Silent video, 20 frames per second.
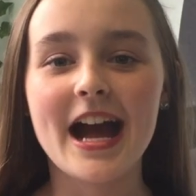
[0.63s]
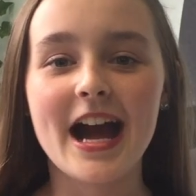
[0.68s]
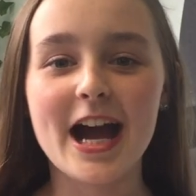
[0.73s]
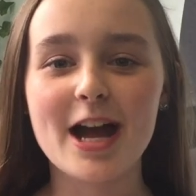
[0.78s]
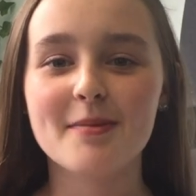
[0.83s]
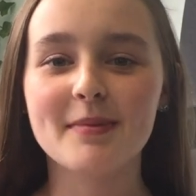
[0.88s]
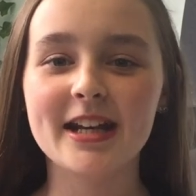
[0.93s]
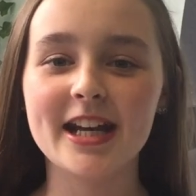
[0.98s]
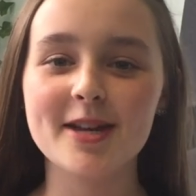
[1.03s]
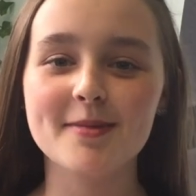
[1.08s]

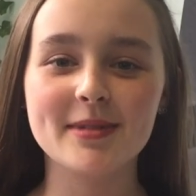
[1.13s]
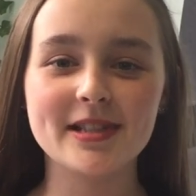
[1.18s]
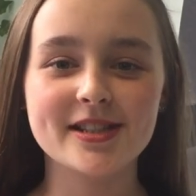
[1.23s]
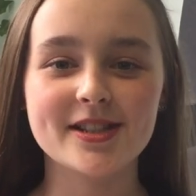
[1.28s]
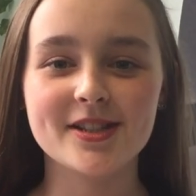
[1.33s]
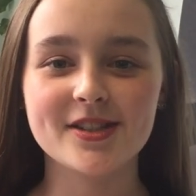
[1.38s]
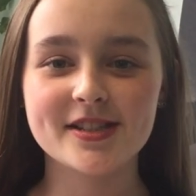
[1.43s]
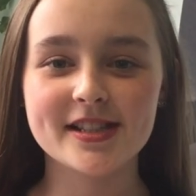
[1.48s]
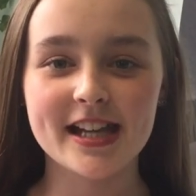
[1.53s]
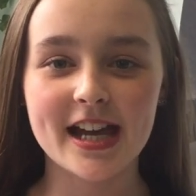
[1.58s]
Hi, my name
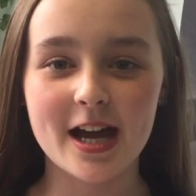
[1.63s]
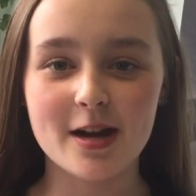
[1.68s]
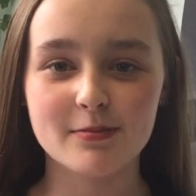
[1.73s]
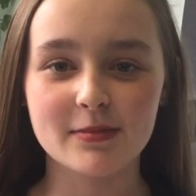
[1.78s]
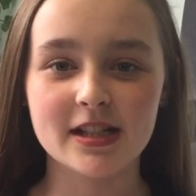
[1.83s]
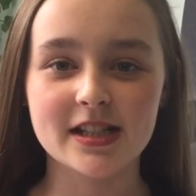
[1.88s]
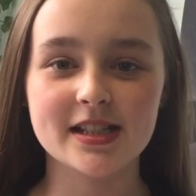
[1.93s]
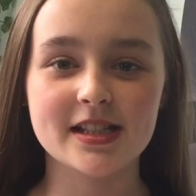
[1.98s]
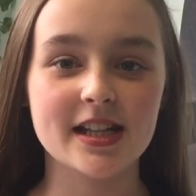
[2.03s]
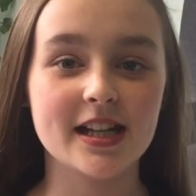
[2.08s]
is Lucy
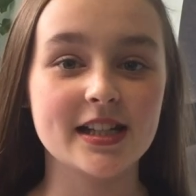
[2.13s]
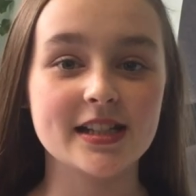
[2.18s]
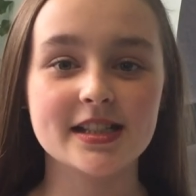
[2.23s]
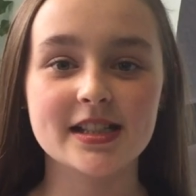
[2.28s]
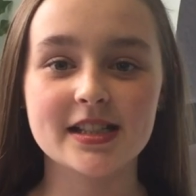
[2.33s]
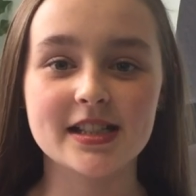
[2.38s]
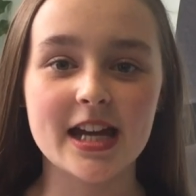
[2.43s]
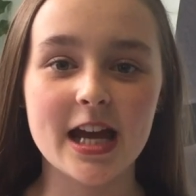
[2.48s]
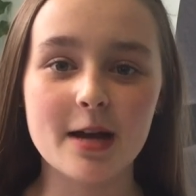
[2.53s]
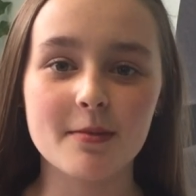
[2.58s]
Hammond, and
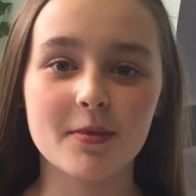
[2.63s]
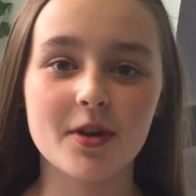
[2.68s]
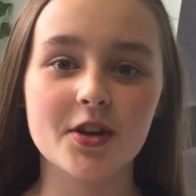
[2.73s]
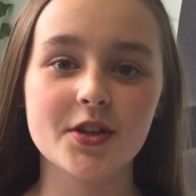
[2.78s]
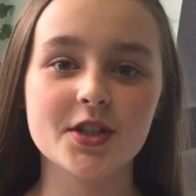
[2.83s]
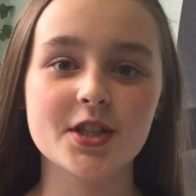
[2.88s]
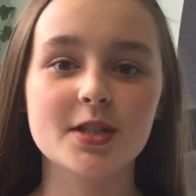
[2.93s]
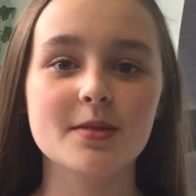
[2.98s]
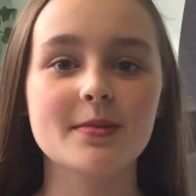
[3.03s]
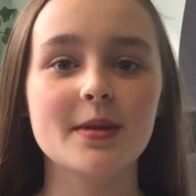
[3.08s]
today I'm
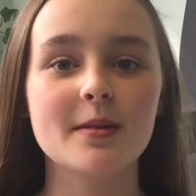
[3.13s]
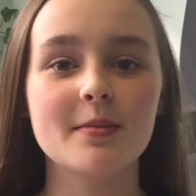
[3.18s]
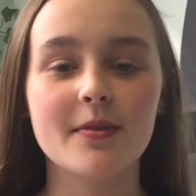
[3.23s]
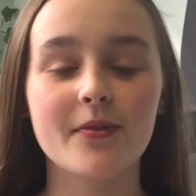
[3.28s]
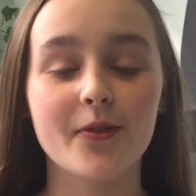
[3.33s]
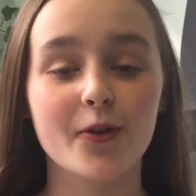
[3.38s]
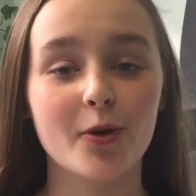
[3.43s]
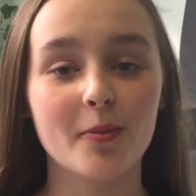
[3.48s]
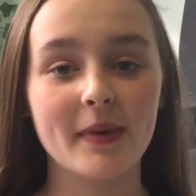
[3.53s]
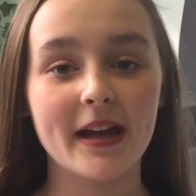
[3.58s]
going to be
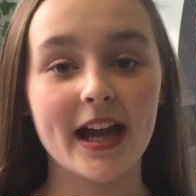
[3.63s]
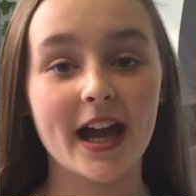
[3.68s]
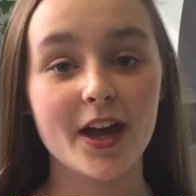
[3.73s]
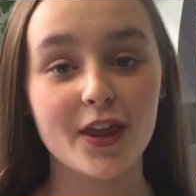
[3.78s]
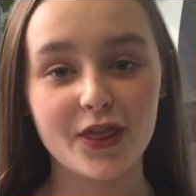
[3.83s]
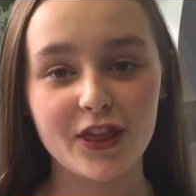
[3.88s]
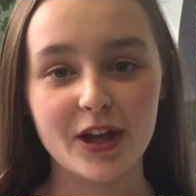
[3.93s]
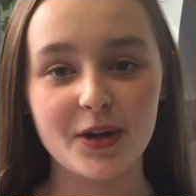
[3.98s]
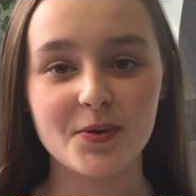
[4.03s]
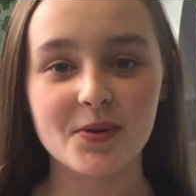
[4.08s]
performing I
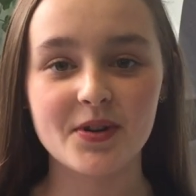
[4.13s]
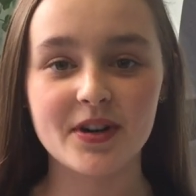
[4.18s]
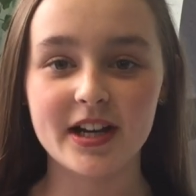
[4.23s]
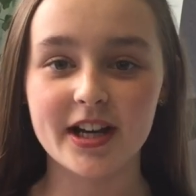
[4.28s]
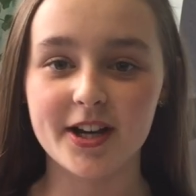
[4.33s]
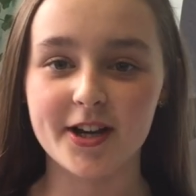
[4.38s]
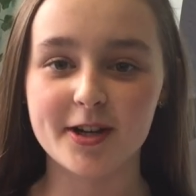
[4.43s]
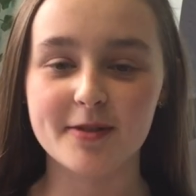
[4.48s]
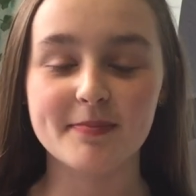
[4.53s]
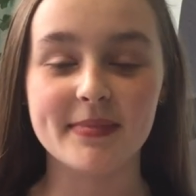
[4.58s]
Think We Were
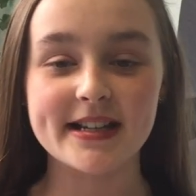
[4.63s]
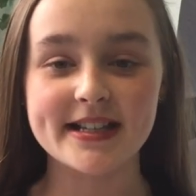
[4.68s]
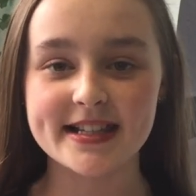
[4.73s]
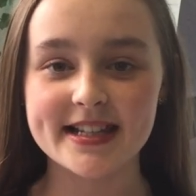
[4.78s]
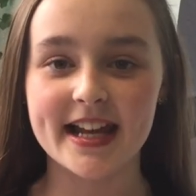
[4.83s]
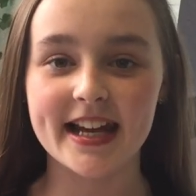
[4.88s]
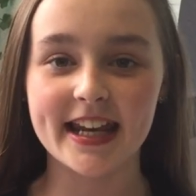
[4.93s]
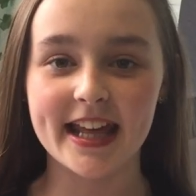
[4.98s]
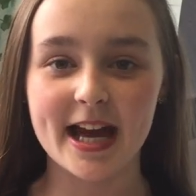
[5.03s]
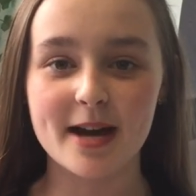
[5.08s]
Alone by
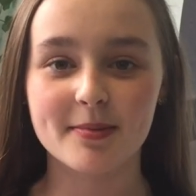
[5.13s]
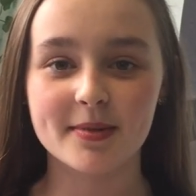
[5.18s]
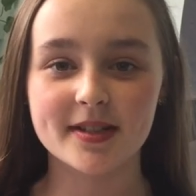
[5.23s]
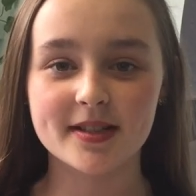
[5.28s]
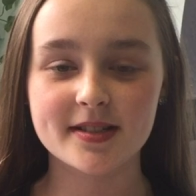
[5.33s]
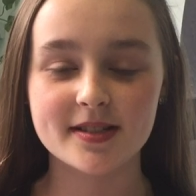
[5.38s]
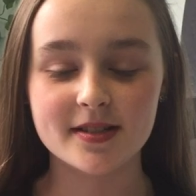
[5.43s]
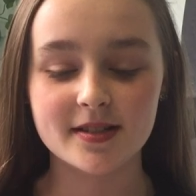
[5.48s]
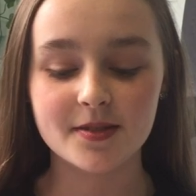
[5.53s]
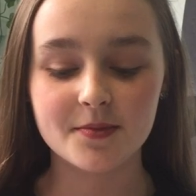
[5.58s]
Sally
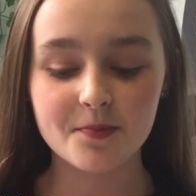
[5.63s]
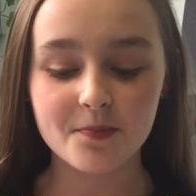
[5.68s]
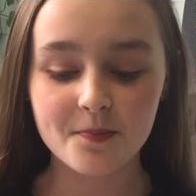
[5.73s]
Abbott.